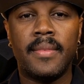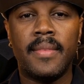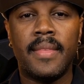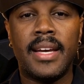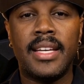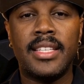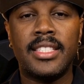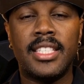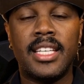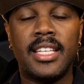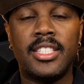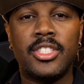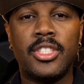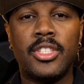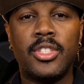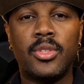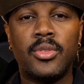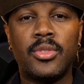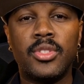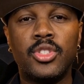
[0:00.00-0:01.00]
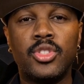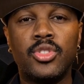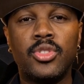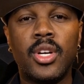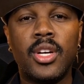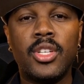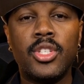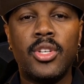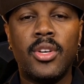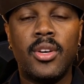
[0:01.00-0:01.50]
It teaches you the
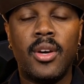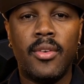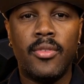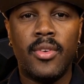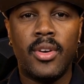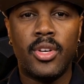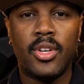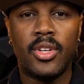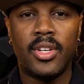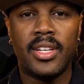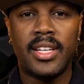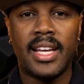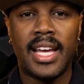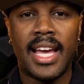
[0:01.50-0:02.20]
structure of a good